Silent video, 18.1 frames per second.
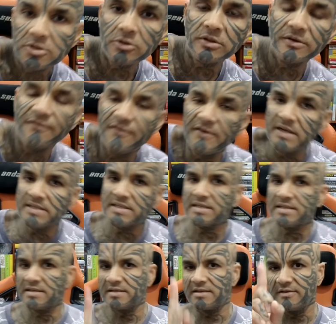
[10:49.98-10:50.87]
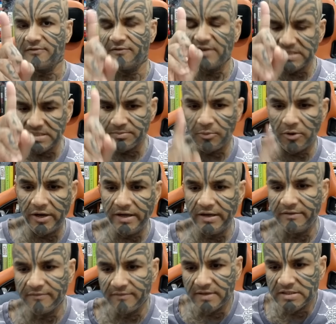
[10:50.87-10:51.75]
the first, first
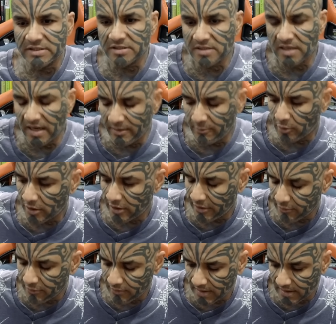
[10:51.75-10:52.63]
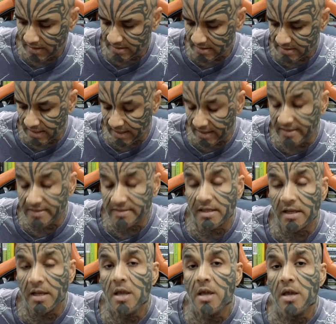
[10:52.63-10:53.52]
point which I want you to understand is
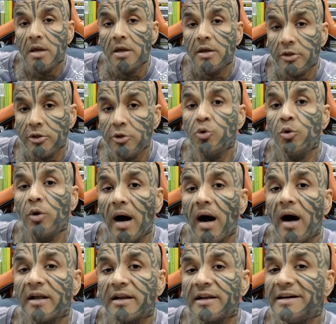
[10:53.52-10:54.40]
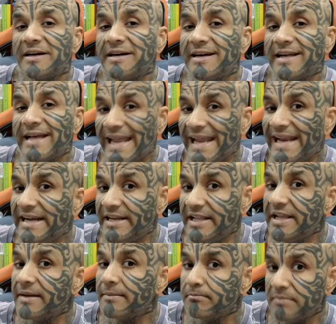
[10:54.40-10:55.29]
you are an A
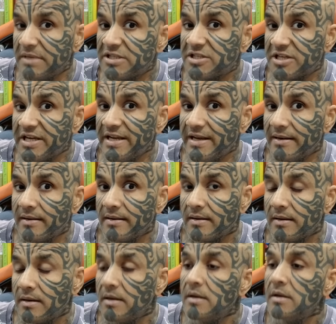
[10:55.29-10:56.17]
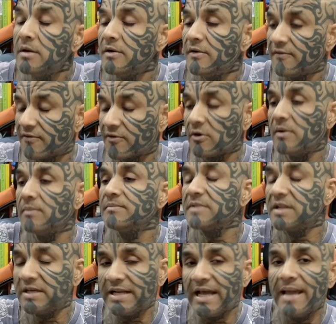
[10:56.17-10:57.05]
T M machine. From
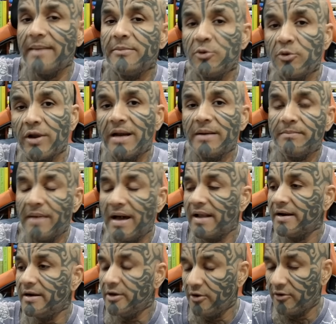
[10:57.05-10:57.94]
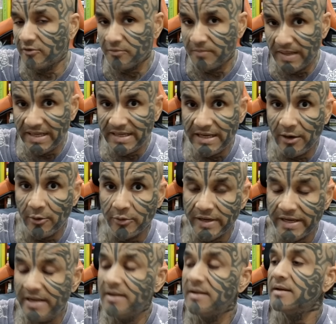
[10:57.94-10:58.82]
the time you get married, you have to pay
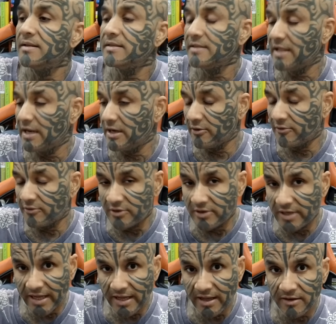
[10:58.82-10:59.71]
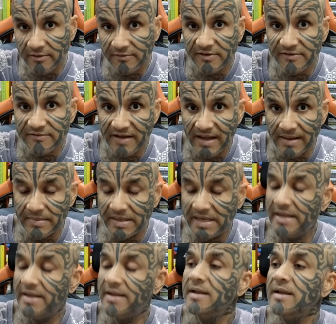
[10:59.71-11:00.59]
dowry. Then you have to take care of the
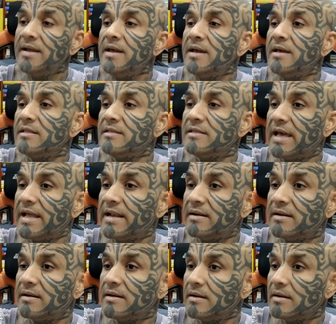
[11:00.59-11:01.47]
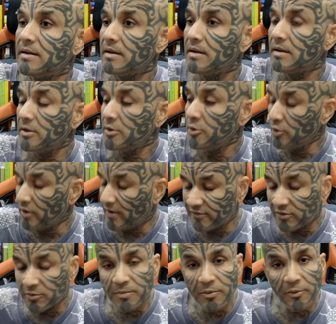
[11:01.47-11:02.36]
family. Then you have
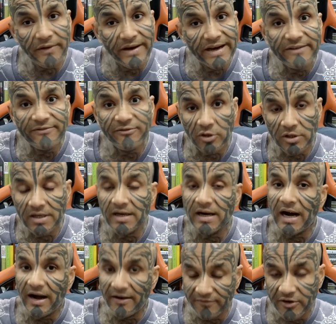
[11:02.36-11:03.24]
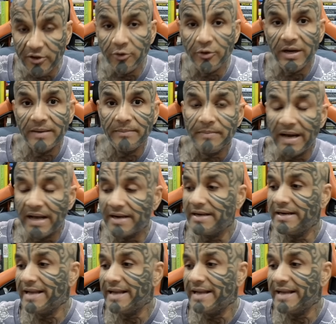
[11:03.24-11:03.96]
to provide for her after you get married.